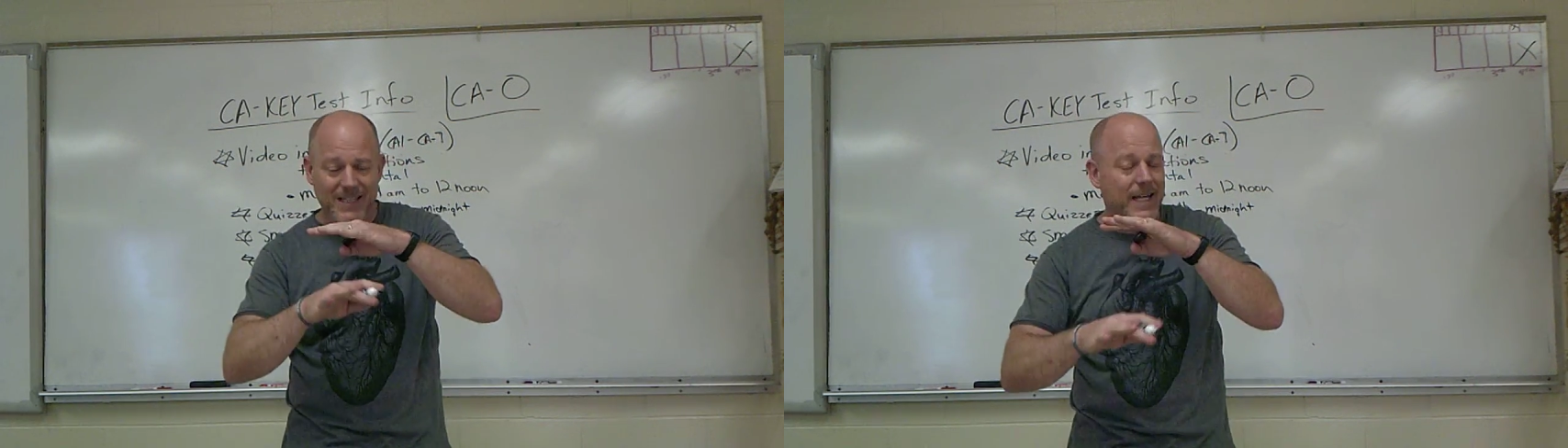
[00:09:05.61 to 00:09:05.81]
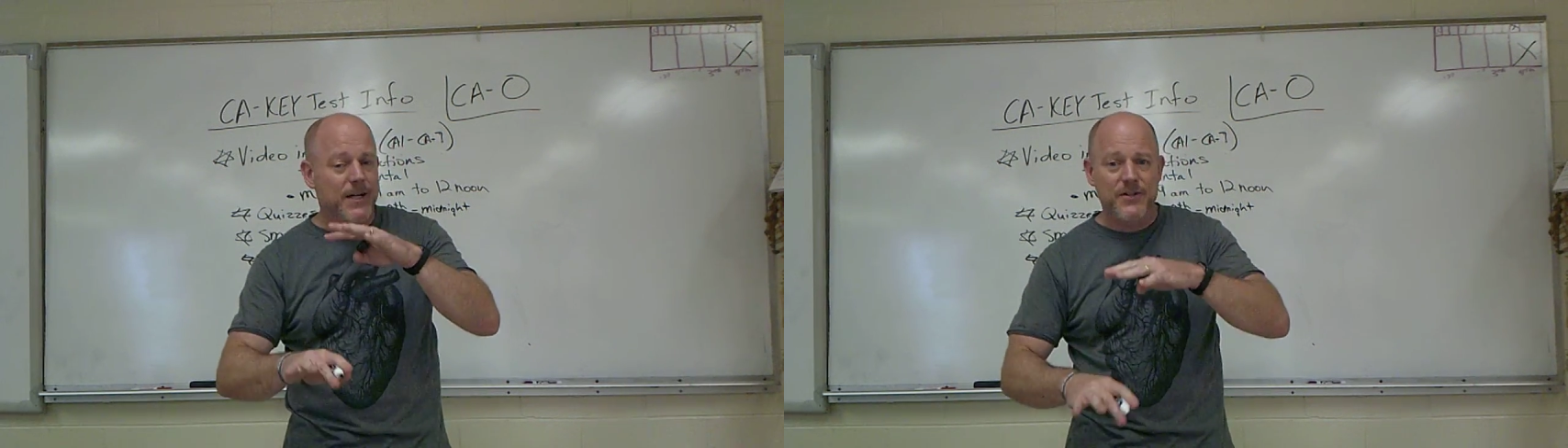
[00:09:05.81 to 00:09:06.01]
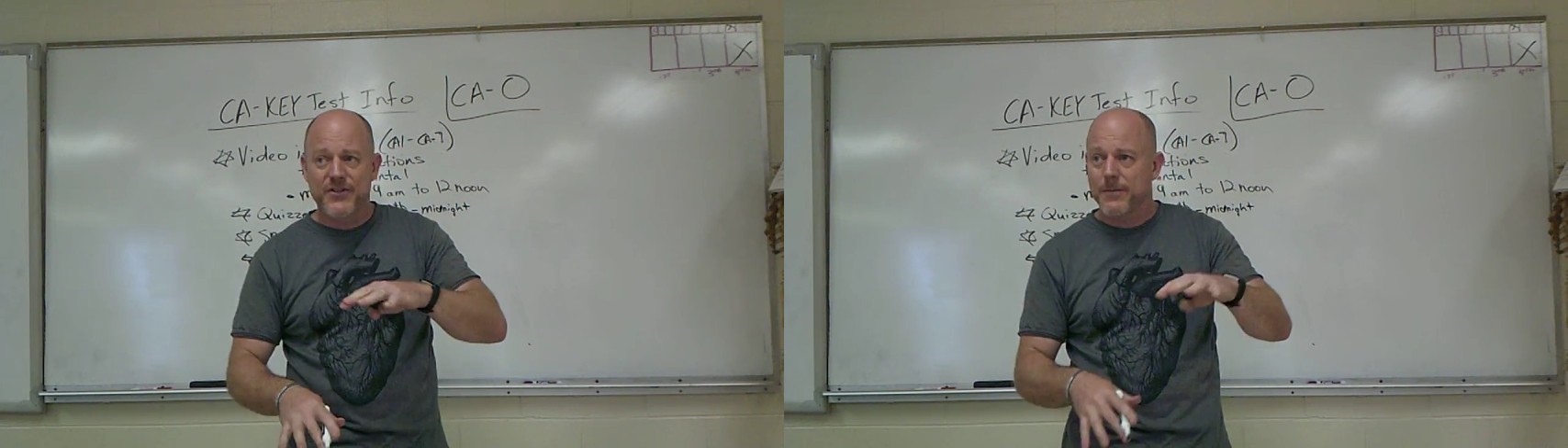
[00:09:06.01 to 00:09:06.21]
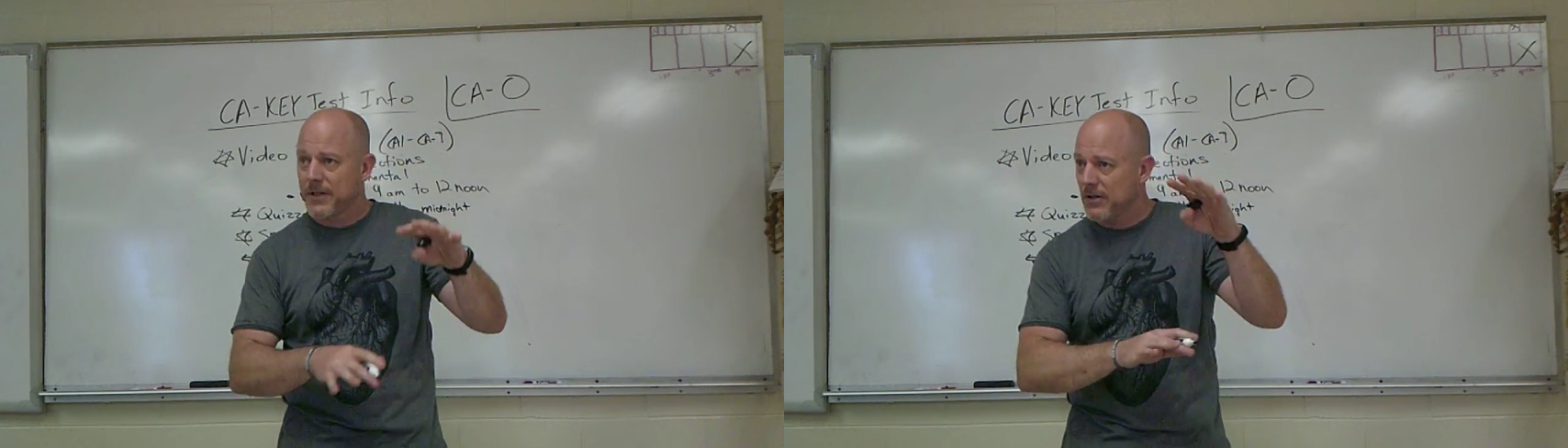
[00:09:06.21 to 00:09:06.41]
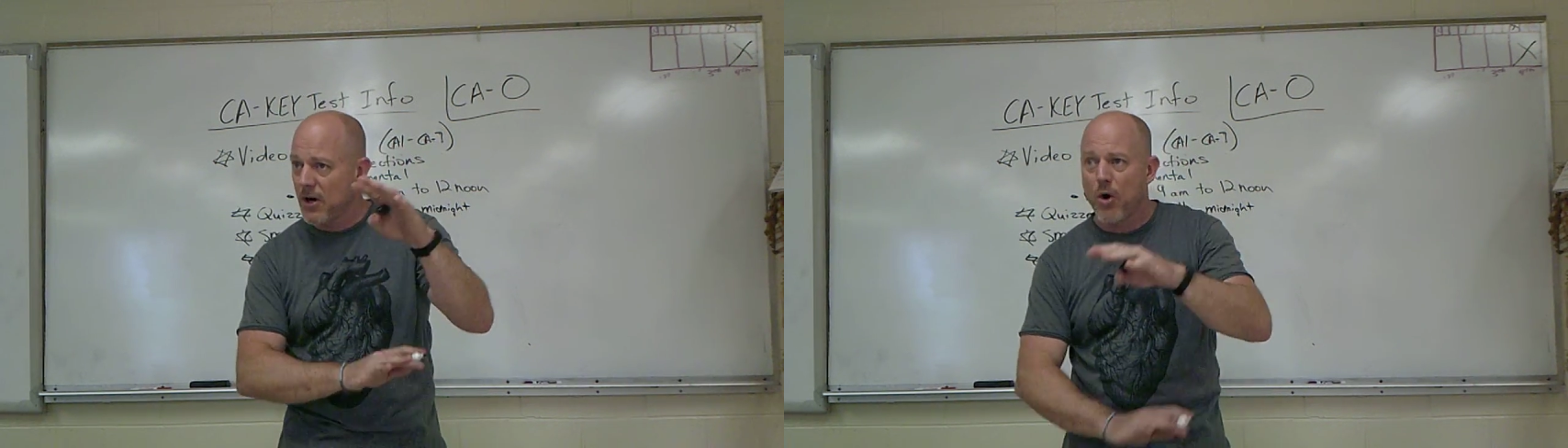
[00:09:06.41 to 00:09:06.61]
layers them
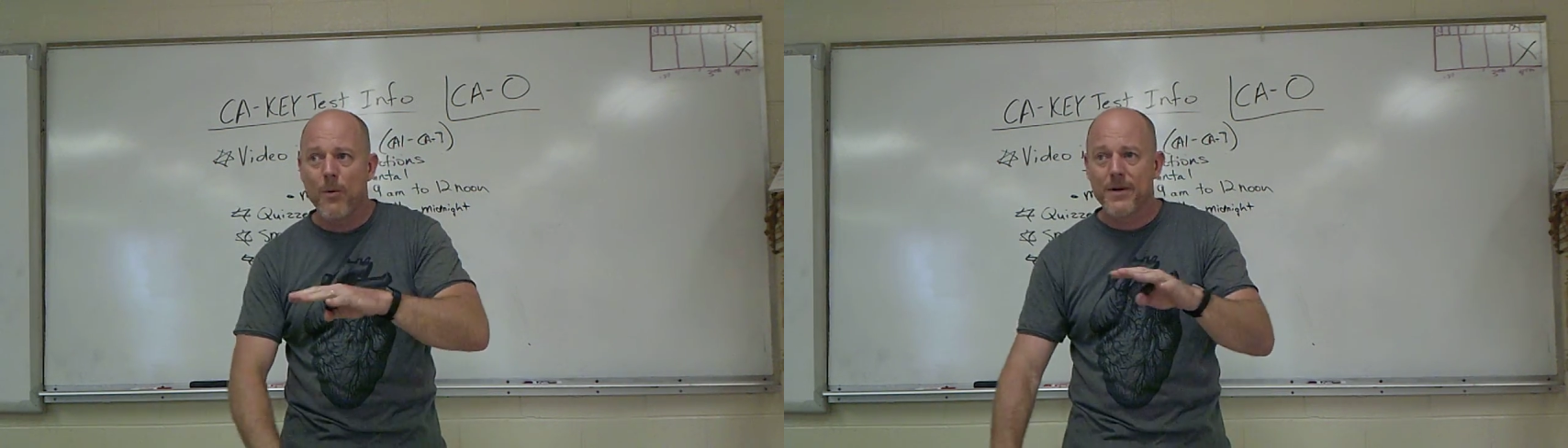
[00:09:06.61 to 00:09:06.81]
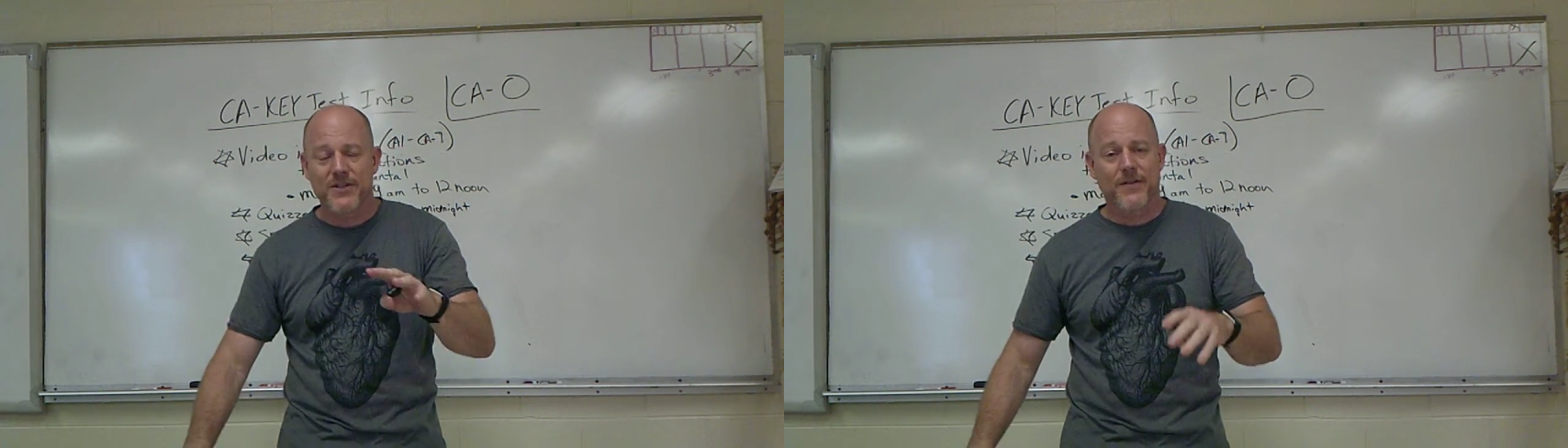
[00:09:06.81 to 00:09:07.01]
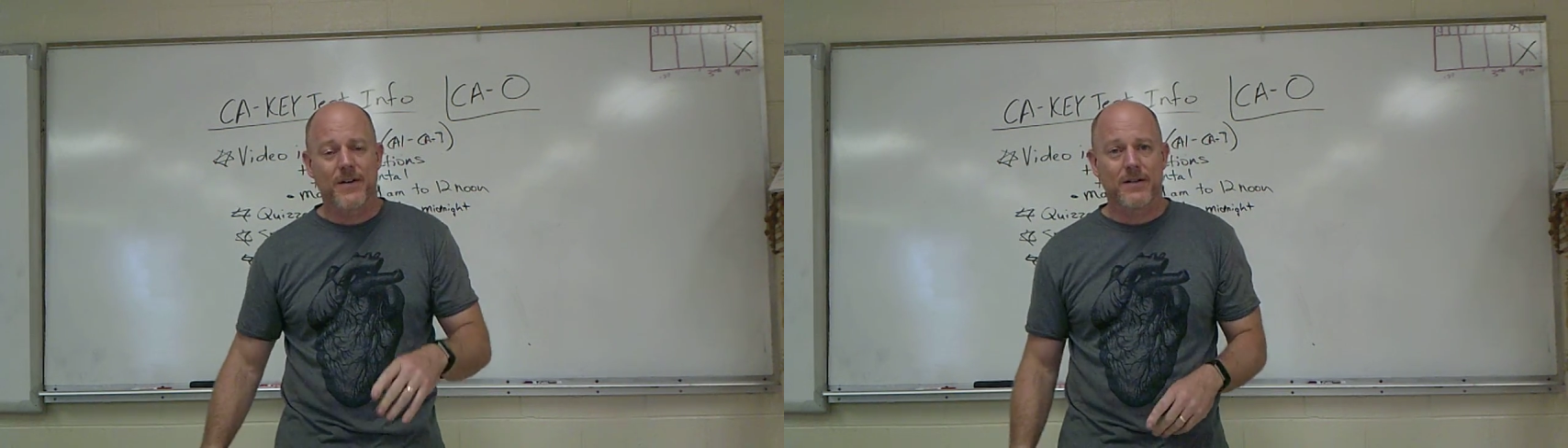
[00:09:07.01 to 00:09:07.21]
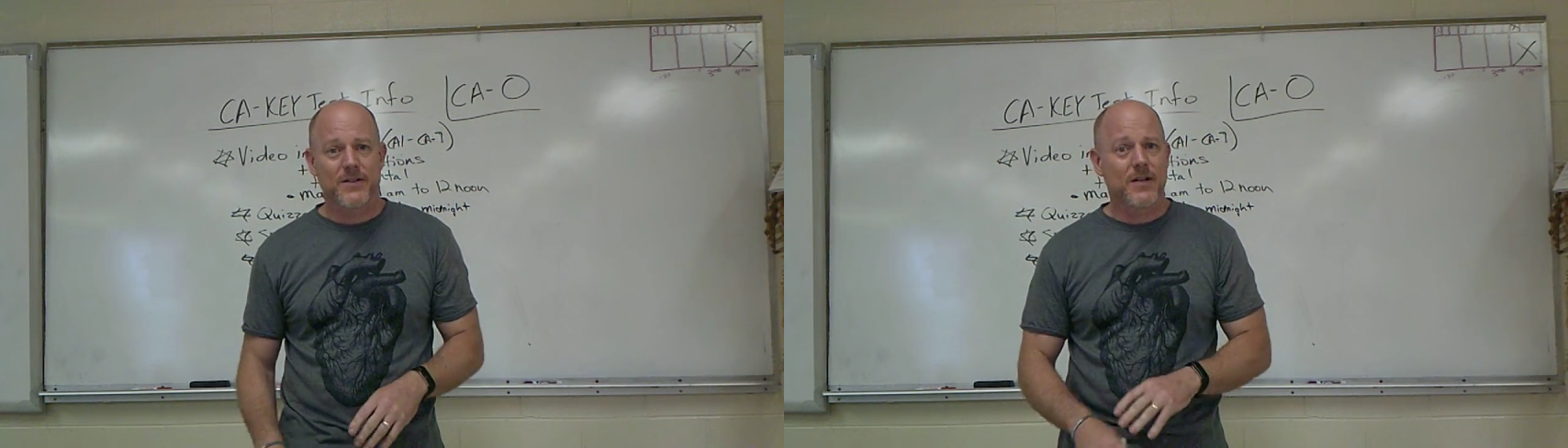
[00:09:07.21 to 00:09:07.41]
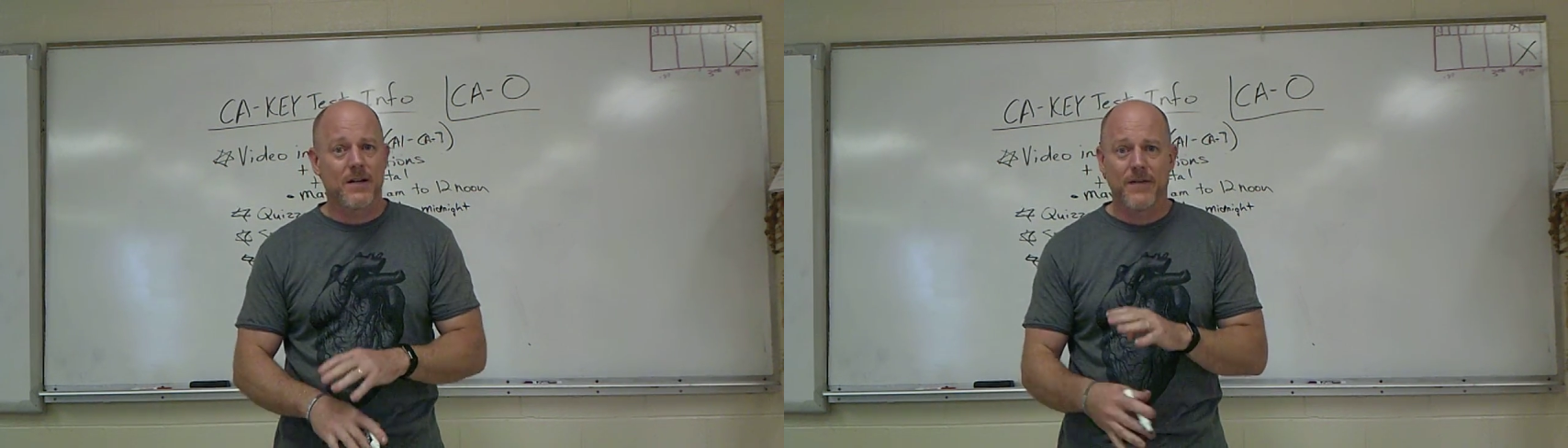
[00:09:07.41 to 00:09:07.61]
under a whole bunch of
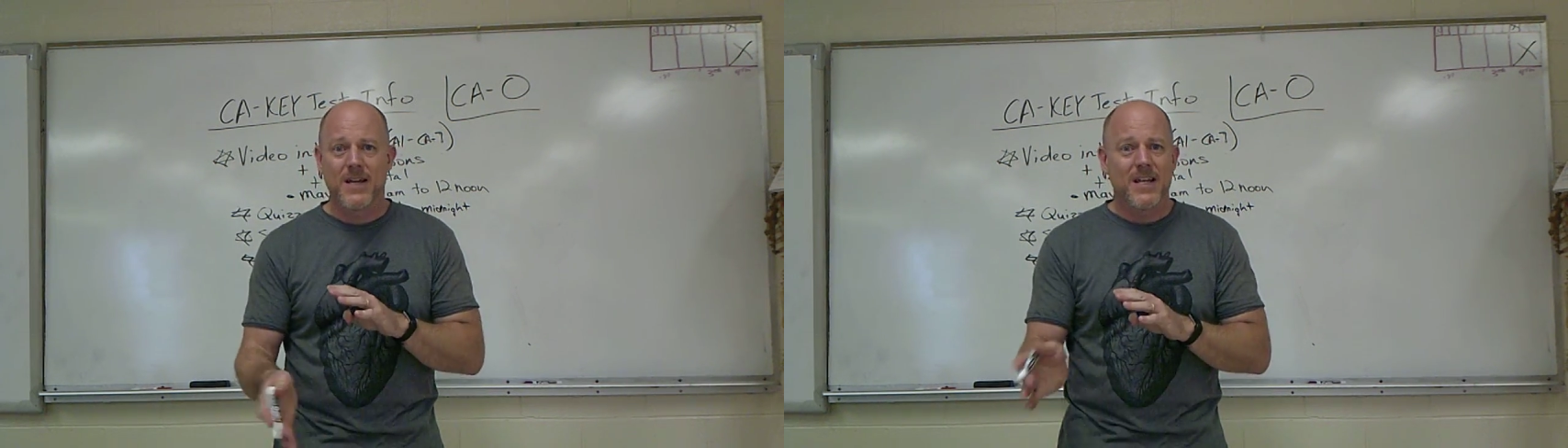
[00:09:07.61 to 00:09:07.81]
stuff.